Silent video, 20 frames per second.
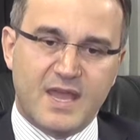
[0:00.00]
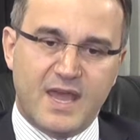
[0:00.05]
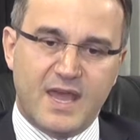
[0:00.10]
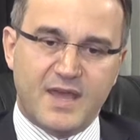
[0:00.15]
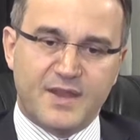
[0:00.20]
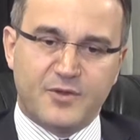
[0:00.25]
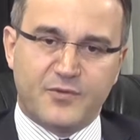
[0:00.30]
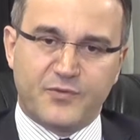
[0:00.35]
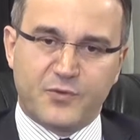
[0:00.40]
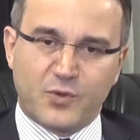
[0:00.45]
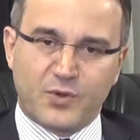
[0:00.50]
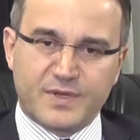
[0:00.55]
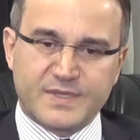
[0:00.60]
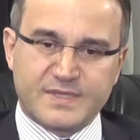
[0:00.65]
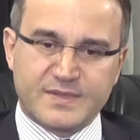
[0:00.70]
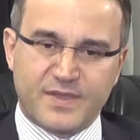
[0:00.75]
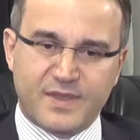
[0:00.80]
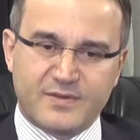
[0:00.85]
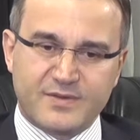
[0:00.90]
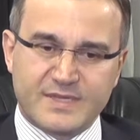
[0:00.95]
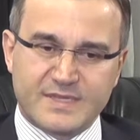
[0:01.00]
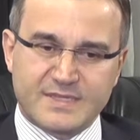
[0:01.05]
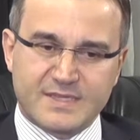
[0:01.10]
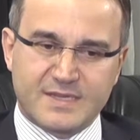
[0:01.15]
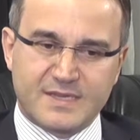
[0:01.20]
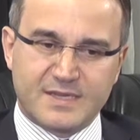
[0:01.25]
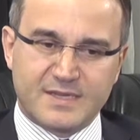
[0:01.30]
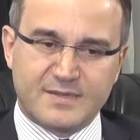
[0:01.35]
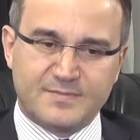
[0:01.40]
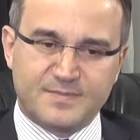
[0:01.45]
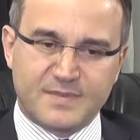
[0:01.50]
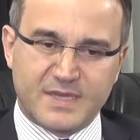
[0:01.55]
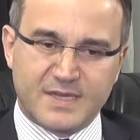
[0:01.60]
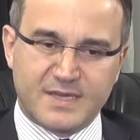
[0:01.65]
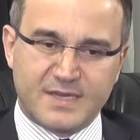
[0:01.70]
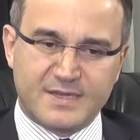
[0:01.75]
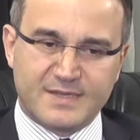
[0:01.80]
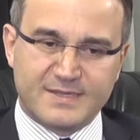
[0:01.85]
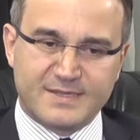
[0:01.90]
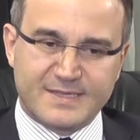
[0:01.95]
And of course, there is
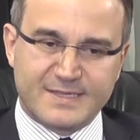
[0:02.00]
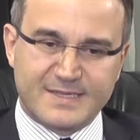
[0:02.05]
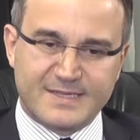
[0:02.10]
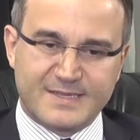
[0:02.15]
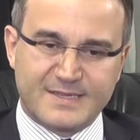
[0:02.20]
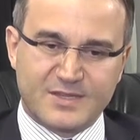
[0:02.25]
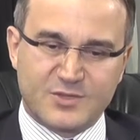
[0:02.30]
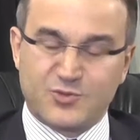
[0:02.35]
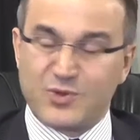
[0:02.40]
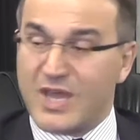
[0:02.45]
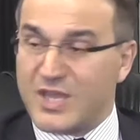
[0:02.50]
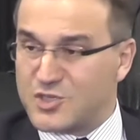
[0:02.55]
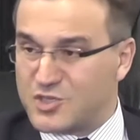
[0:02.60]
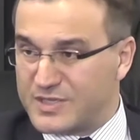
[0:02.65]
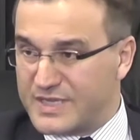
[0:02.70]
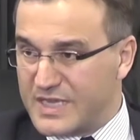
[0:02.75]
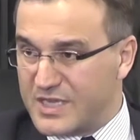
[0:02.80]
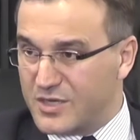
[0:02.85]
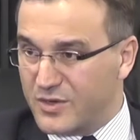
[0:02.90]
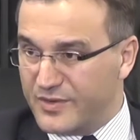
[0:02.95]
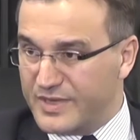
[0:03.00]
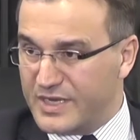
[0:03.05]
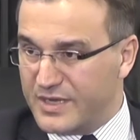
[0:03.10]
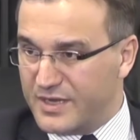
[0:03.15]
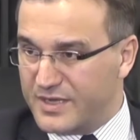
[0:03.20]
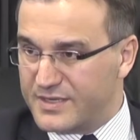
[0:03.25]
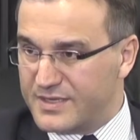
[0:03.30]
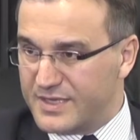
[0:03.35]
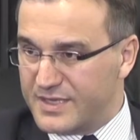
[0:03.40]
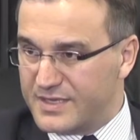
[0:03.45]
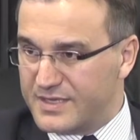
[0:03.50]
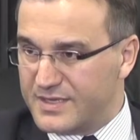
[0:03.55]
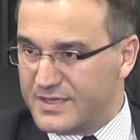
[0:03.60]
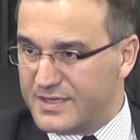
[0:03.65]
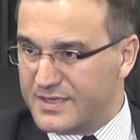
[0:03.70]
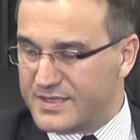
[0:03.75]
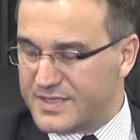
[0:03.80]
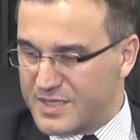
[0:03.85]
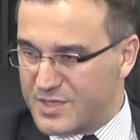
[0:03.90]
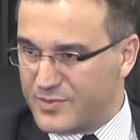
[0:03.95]
a tragedy going on
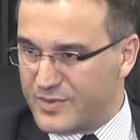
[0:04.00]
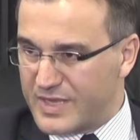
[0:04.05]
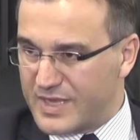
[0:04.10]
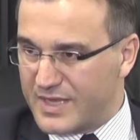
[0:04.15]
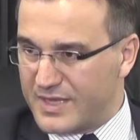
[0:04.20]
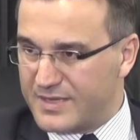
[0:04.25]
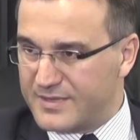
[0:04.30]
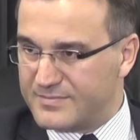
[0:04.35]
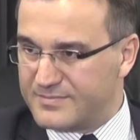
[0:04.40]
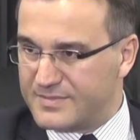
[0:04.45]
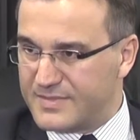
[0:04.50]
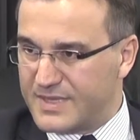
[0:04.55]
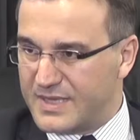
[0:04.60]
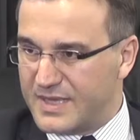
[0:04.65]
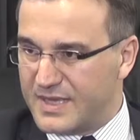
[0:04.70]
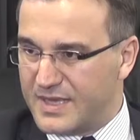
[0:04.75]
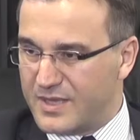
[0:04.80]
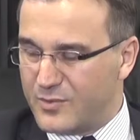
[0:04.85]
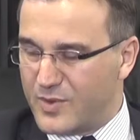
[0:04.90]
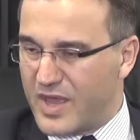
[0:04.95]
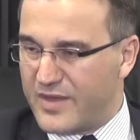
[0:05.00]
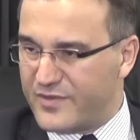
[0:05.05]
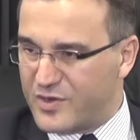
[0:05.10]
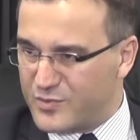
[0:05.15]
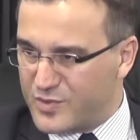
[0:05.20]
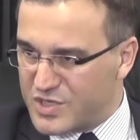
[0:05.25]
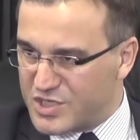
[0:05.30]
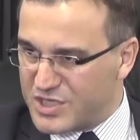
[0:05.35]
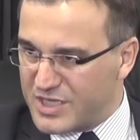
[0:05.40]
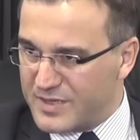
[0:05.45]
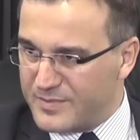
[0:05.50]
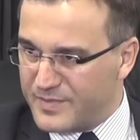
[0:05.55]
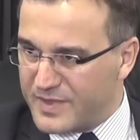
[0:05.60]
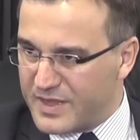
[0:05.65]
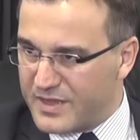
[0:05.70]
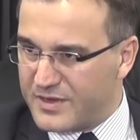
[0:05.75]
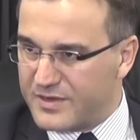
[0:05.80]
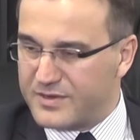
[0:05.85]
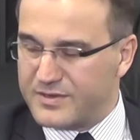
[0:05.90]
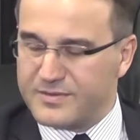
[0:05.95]
in Syria. We have a regime
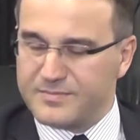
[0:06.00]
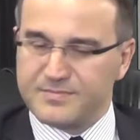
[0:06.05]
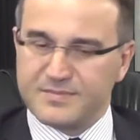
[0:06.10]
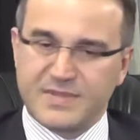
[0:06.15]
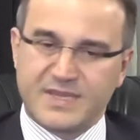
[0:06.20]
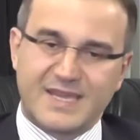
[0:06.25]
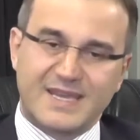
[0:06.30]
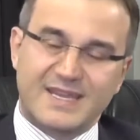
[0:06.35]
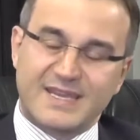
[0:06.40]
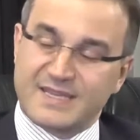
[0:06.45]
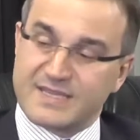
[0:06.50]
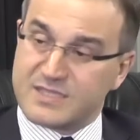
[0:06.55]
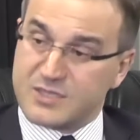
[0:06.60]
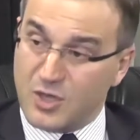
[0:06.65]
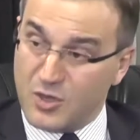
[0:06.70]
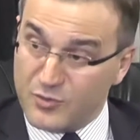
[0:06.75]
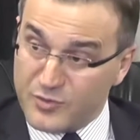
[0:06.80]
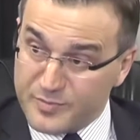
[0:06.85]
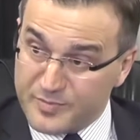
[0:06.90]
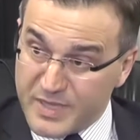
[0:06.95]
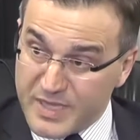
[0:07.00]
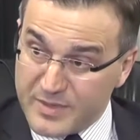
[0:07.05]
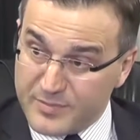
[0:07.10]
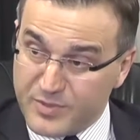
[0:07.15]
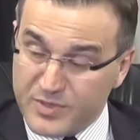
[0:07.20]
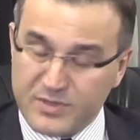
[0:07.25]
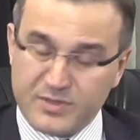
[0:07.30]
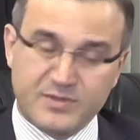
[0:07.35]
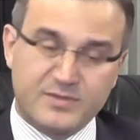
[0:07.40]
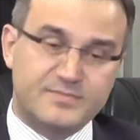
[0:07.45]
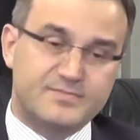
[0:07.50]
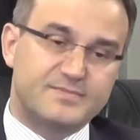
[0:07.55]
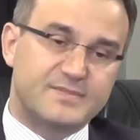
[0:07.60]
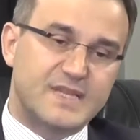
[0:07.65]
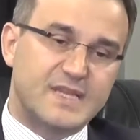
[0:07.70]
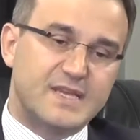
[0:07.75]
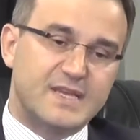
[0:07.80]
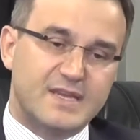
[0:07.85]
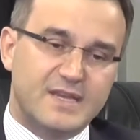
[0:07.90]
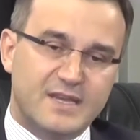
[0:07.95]
there killing its own people
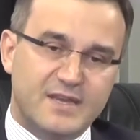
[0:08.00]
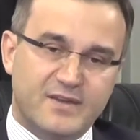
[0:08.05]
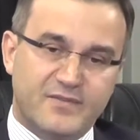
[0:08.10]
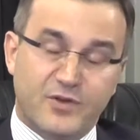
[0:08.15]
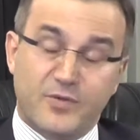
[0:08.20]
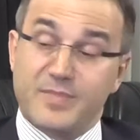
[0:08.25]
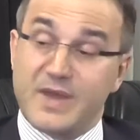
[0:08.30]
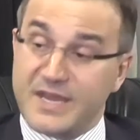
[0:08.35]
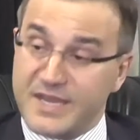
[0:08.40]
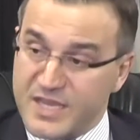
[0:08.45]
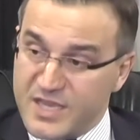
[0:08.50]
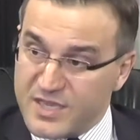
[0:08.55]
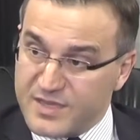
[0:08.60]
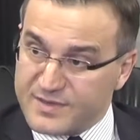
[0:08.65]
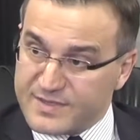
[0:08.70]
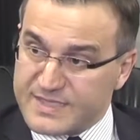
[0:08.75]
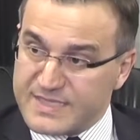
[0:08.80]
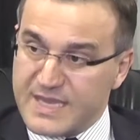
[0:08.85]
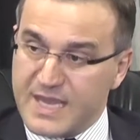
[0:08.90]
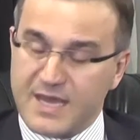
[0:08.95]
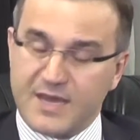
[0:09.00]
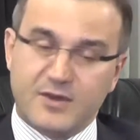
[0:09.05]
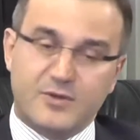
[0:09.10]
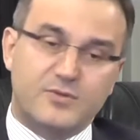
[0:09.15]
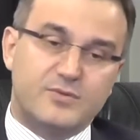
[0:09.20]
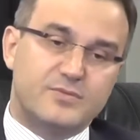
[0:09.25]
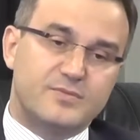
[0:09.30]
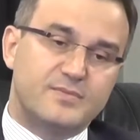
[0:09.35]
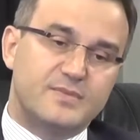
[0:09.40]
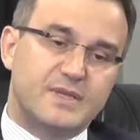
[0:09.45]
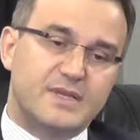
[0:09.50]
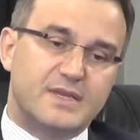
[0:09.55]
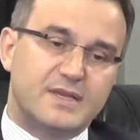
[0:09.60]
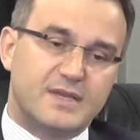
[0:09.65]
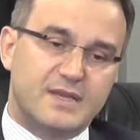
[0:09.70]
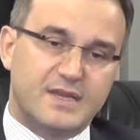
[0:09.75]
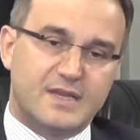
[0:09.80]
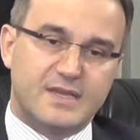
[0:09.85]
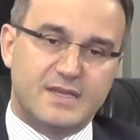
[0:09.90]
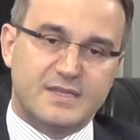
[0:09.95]
for many years now,
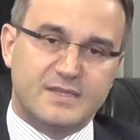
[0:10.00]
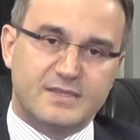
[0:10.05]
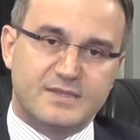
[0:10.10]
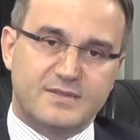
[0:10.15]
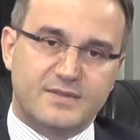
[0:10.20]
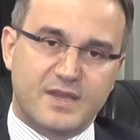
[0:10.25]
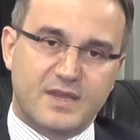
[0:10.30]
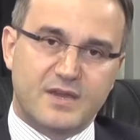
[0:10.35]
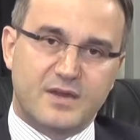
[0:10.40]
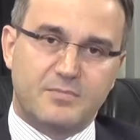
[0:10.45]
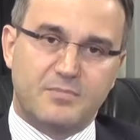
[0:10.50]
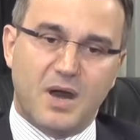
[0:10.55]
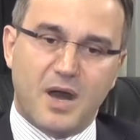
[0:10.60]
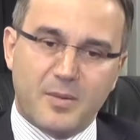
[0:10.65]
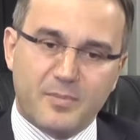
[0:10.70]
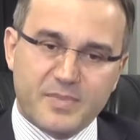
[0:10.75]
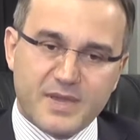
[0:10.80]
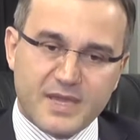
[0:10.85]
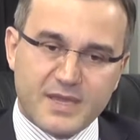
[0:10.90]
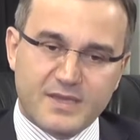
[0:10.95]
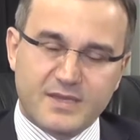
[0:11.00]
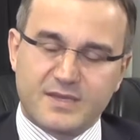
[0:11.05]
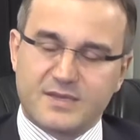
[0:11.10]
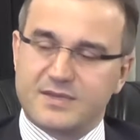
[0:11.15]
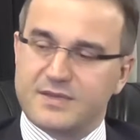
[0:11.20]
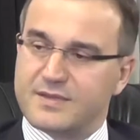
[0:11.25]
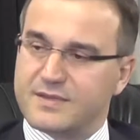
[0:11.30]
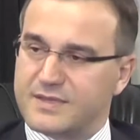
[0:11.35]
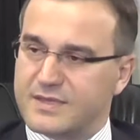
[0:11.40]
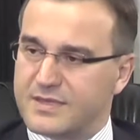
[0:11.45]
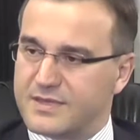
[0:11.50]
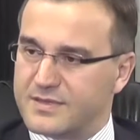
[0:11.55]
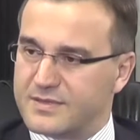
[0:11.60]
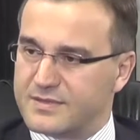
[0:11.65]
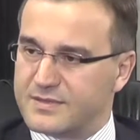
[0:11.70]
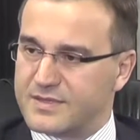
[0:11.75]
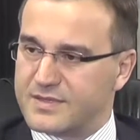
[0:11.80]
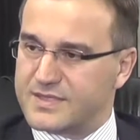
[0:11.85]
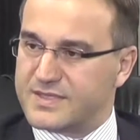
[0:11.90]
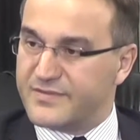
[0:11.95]
and they are bombing the
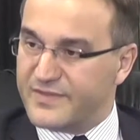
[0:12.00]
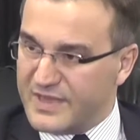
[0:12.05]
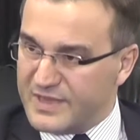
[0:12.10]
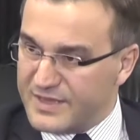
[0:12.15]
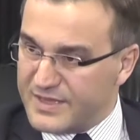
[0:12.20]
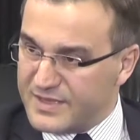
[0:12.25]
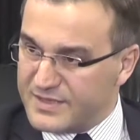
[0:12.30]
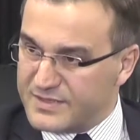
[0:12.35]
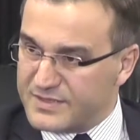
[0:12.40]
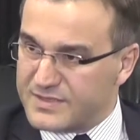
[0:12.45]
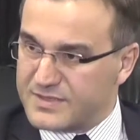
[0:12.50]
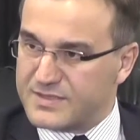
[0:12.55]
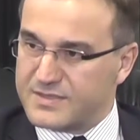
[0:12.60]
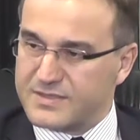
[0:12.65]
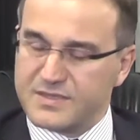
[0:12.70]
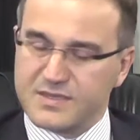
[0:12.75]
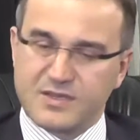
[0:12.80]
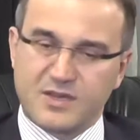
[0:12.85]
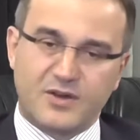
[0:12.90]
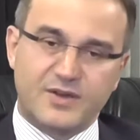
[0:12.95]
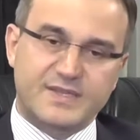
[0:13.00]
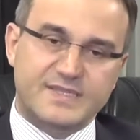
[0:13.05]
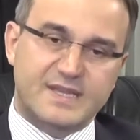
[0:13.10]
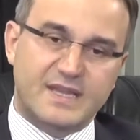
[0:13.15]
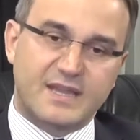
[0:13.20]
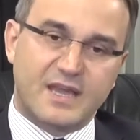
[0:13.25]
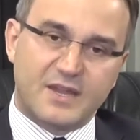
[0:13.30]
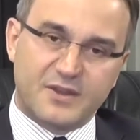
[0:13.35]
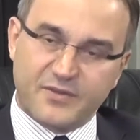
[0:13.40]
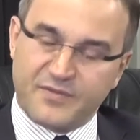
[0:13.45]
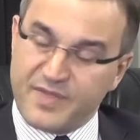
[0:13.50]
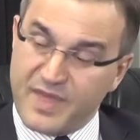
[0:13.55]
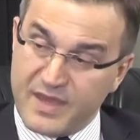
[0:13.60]
civilians, cause a lot of death.